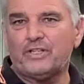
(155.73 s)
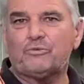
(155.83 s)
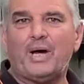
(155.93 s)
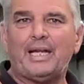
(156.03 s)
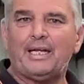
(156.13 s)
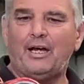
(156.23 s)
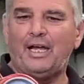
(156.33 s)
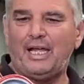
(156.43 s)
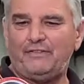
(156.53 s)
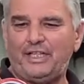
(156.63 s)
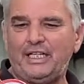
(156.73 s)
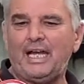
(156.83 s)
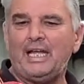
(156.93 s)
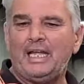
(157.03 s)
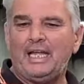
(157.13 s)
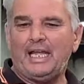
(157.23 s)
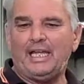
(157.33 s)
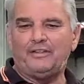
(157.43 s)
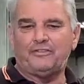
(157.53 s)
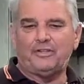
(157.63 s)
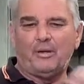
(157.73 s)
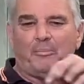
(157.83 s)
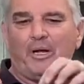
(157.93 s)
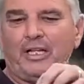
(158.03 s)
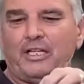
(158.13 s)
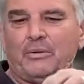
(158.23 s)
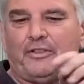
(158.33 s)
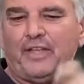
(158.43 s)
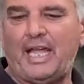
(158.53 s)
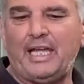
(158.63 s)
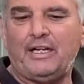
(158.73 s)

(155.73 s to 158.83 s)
one I have here. It's polyurethane